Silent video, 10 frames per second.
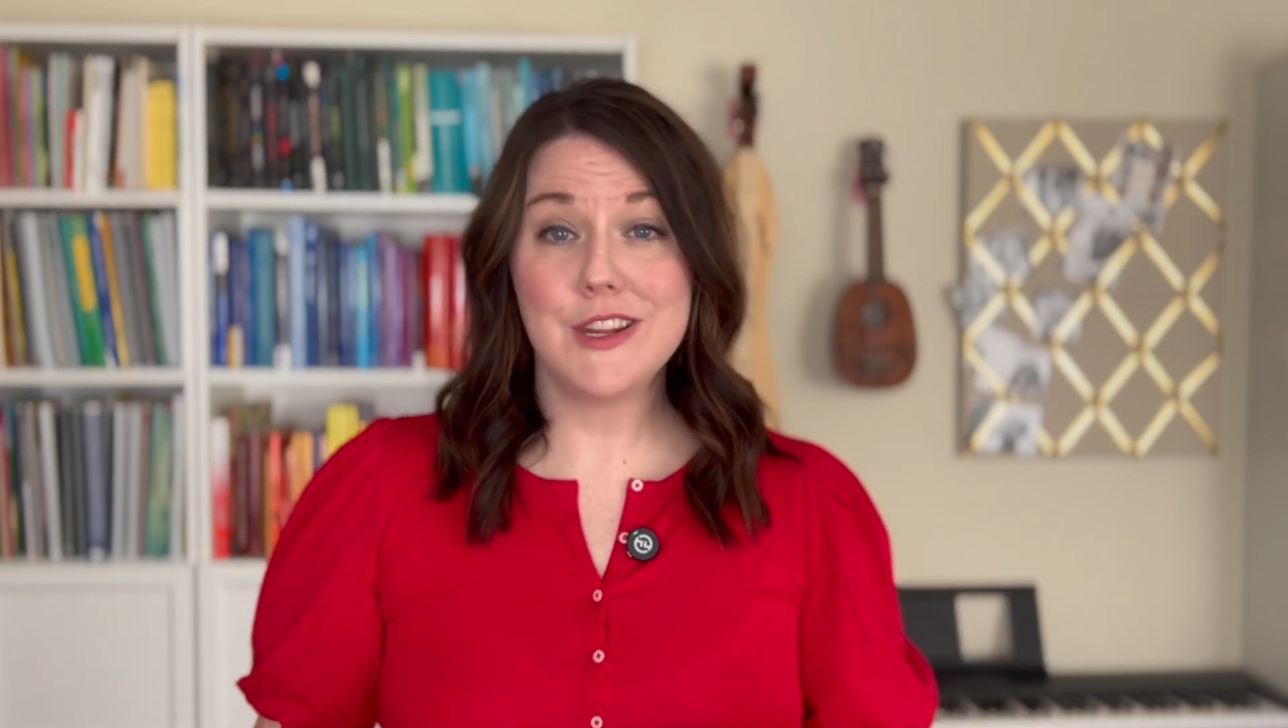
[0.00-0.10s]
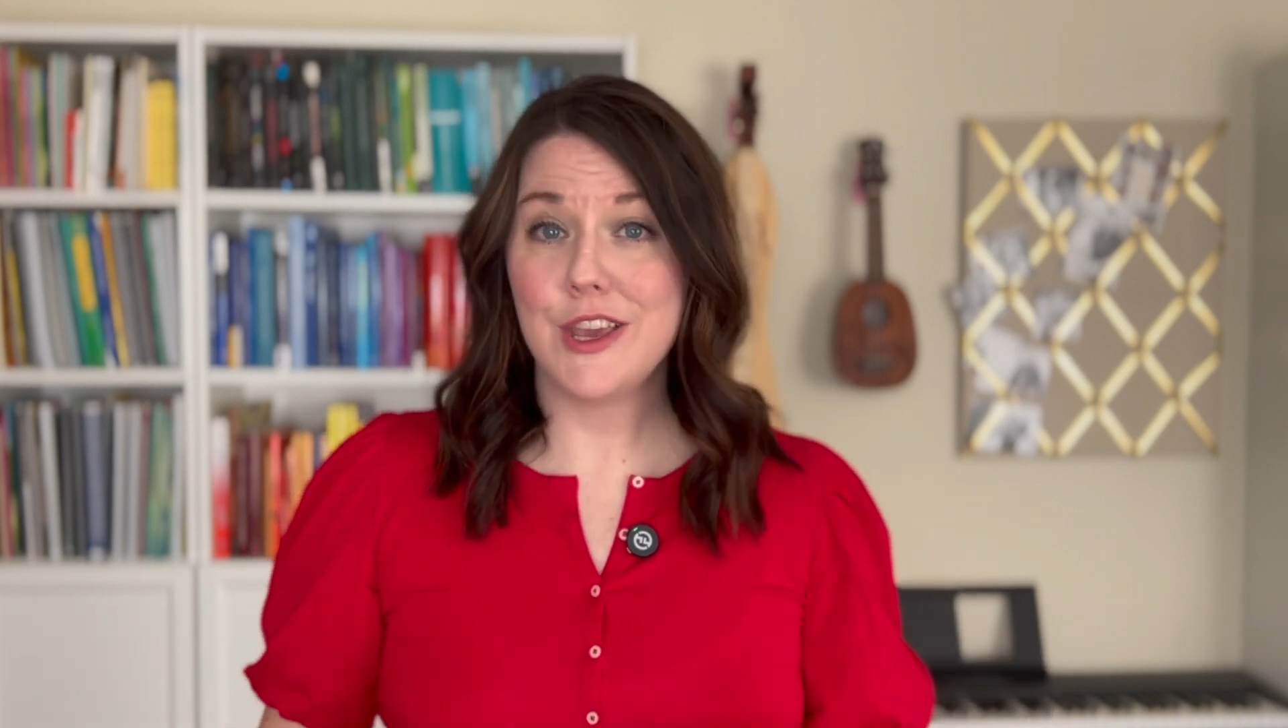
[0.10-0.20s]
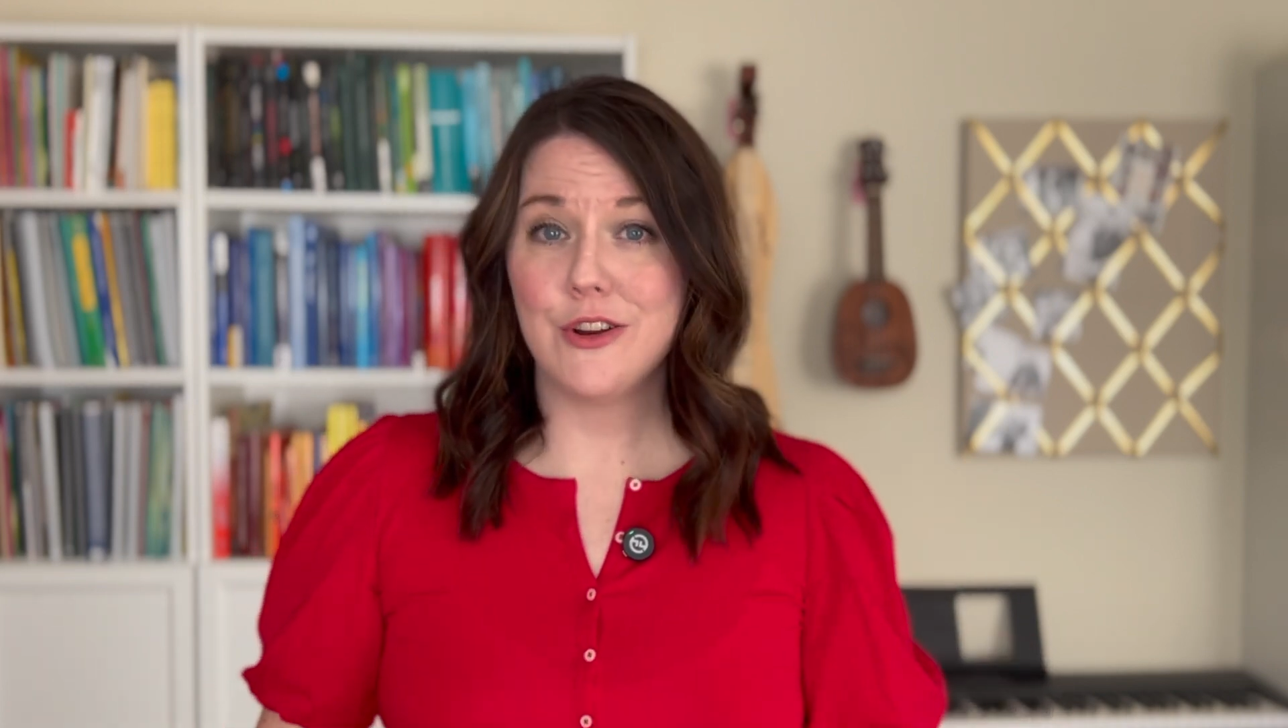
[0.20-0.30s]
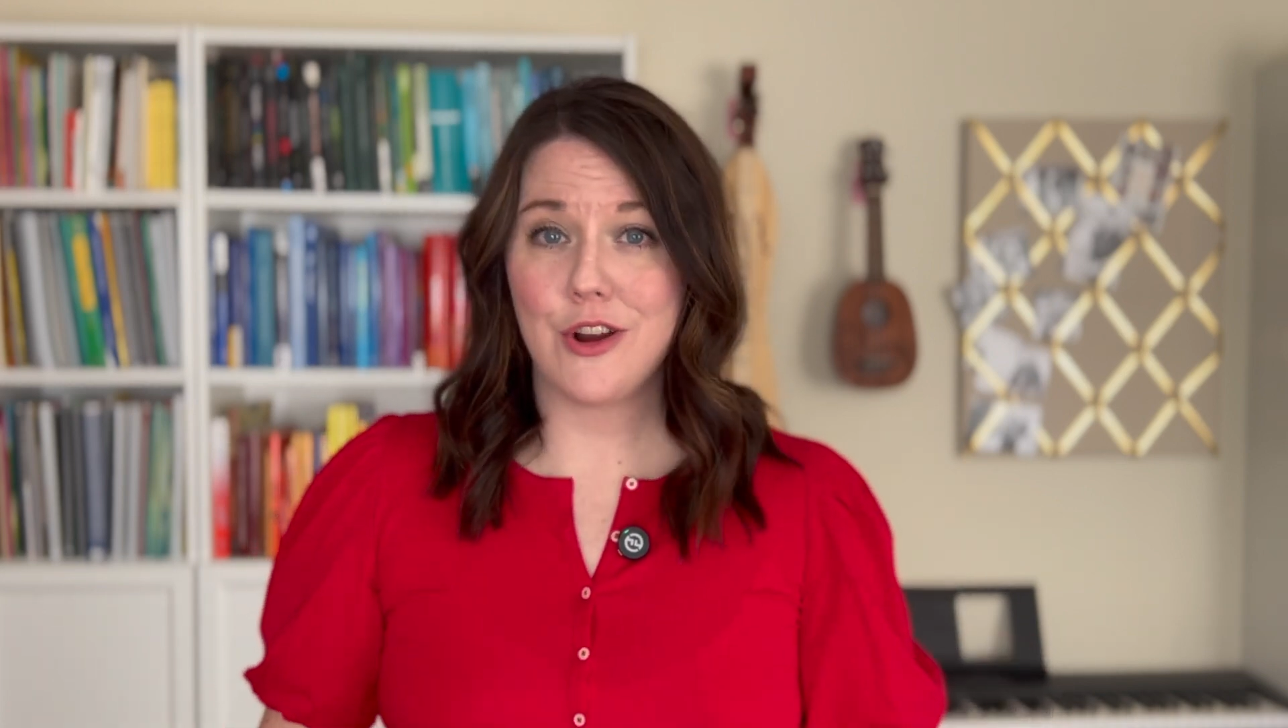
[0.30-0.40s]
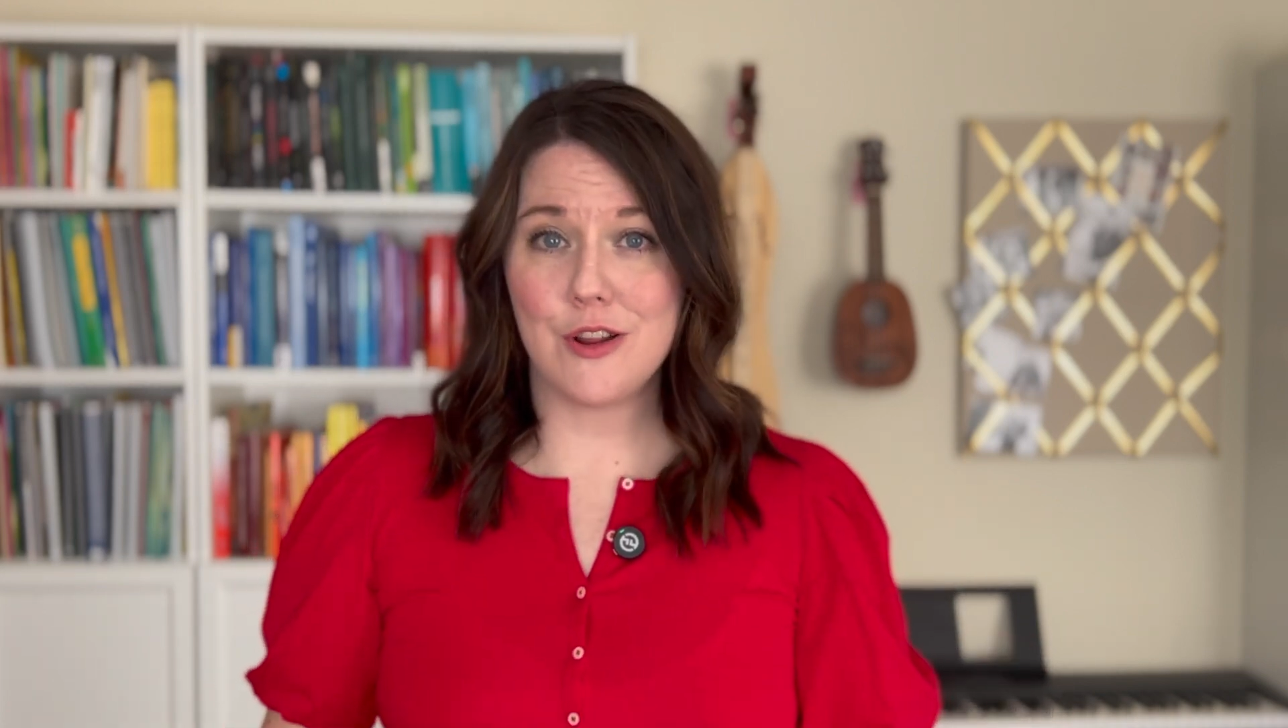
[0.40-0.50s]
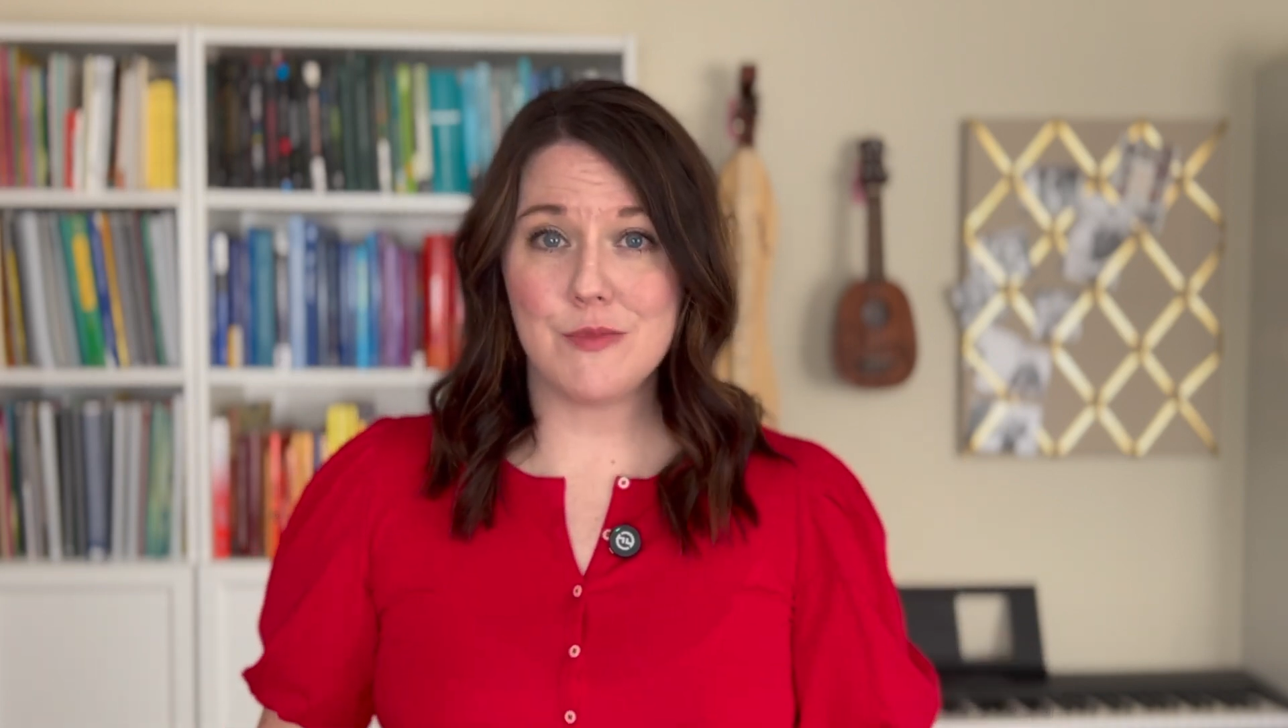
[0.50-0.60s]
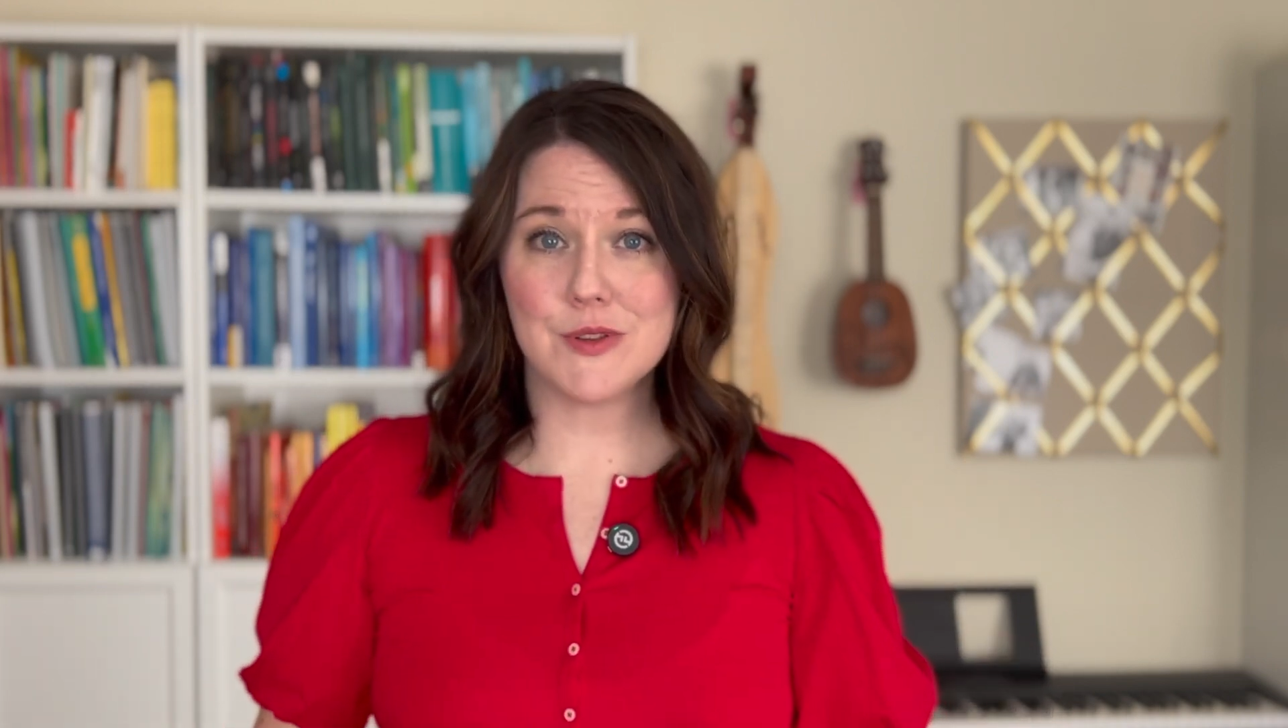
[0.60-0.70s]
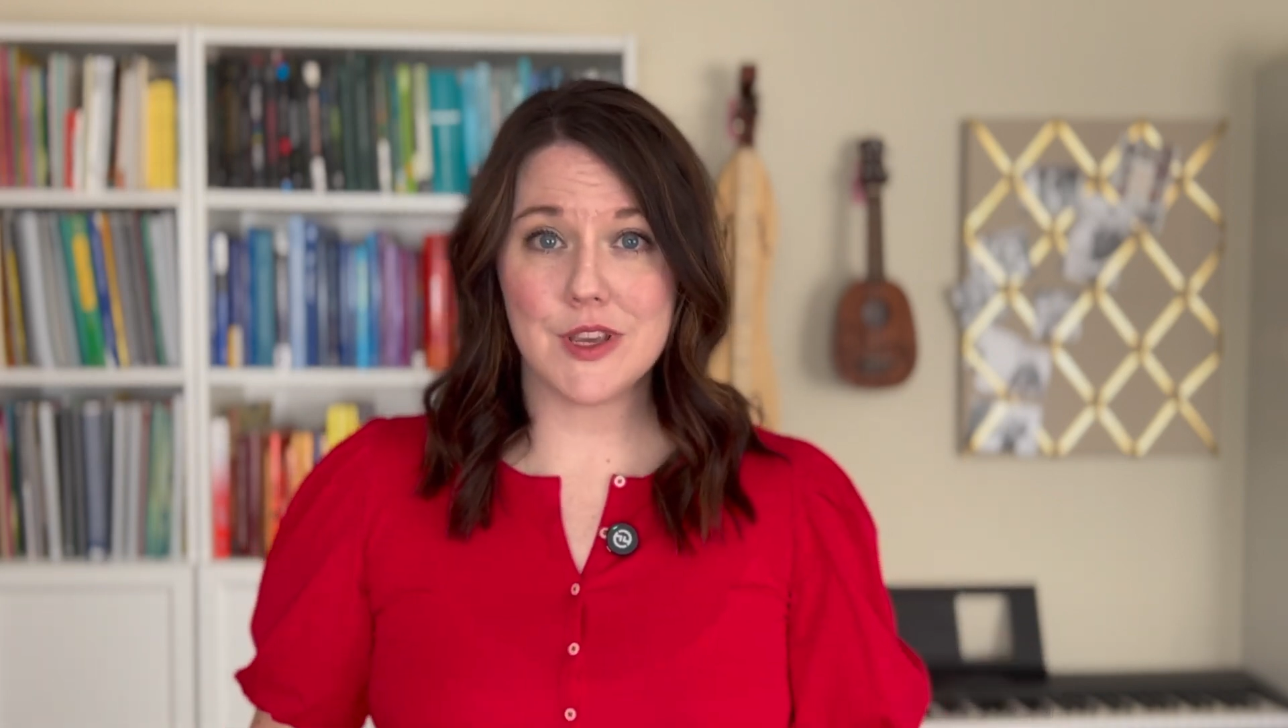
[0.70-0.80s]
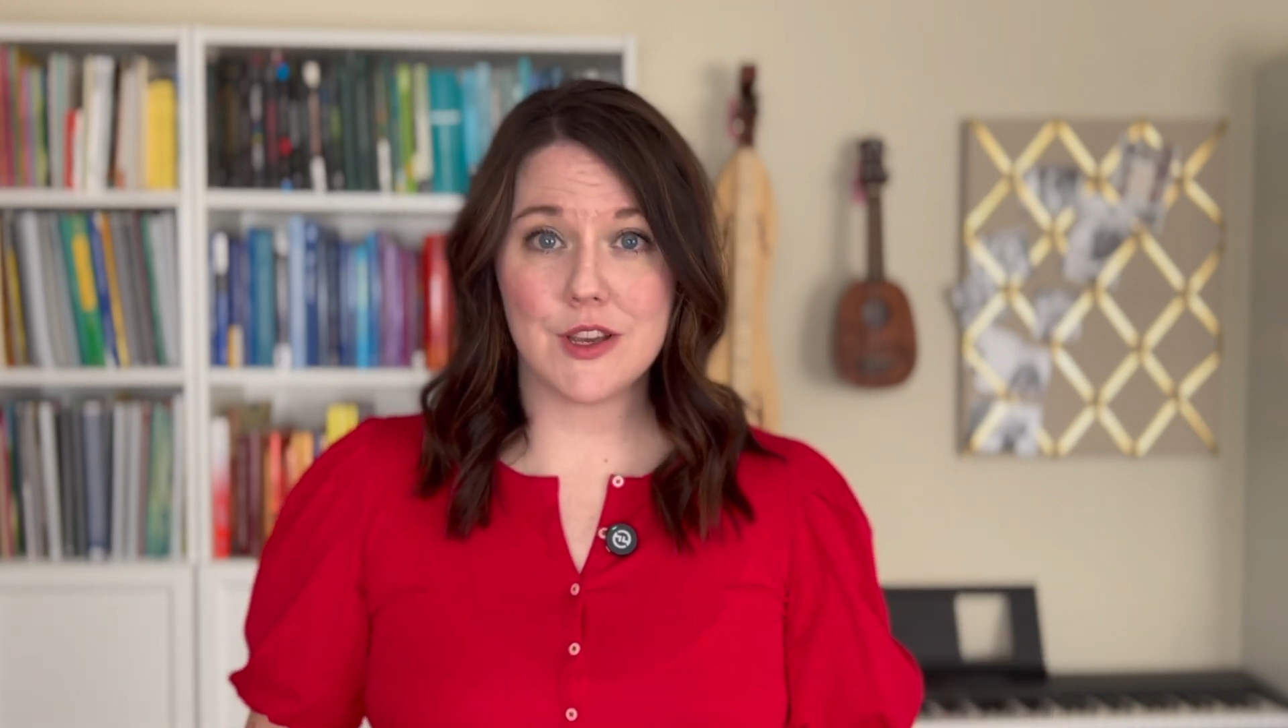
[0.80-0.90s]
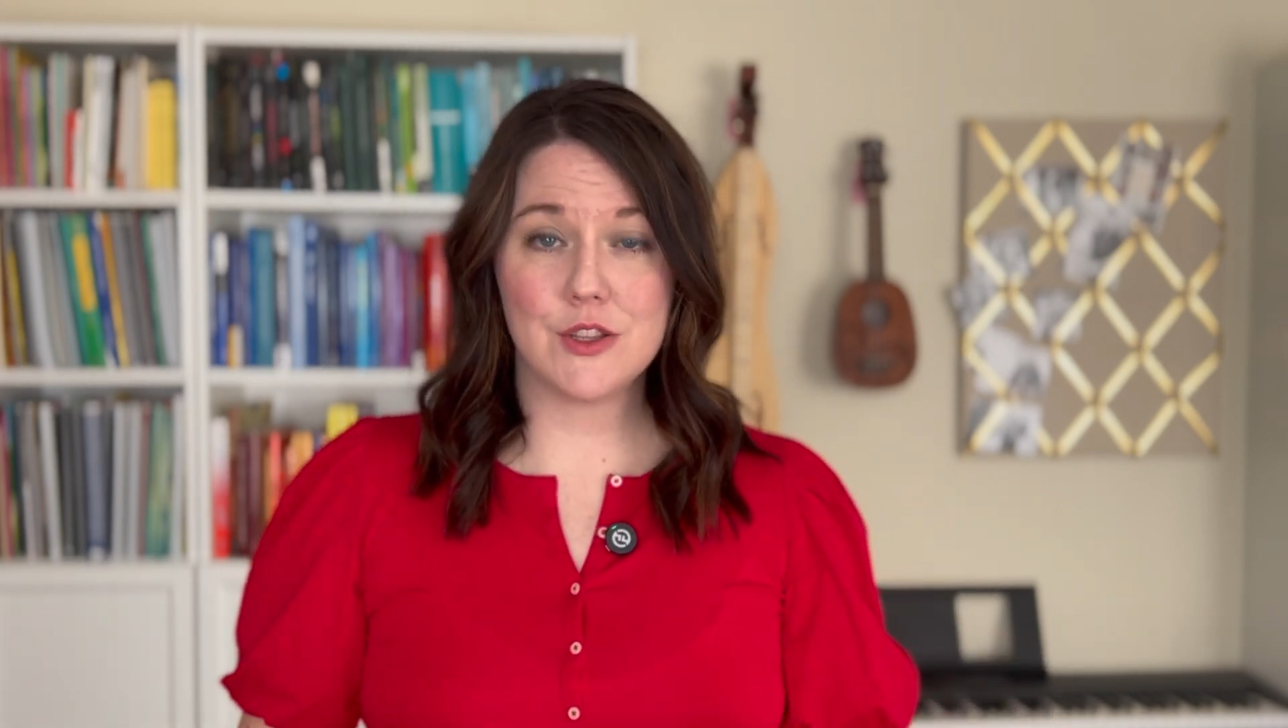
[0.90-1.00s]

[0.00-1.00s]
kindergarten music